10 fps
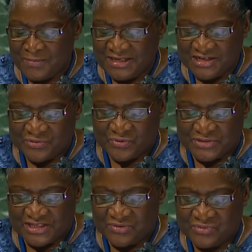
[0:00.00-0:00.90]
our
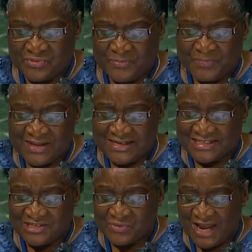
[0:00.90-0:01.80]

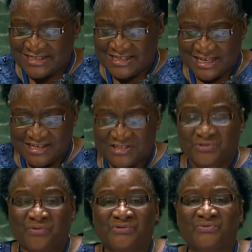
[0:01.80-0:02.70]
candidature to the
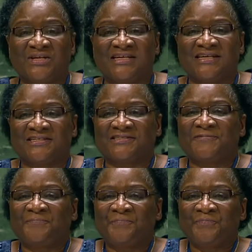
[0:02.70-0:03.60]
prestigious
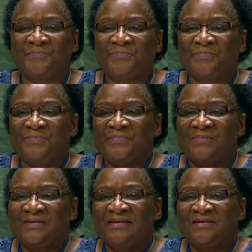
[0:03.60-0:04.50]
seat of
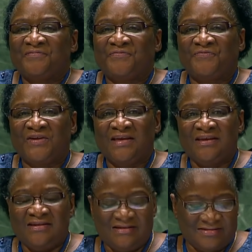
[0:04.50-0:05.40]
non-permanent member
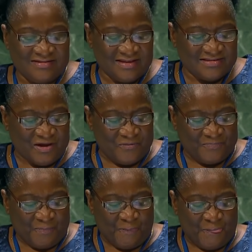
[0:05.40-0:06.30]
of the Security
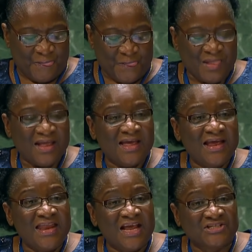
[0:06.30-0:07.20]
Council."
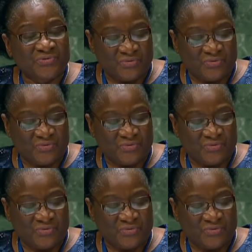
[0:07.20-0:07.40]
End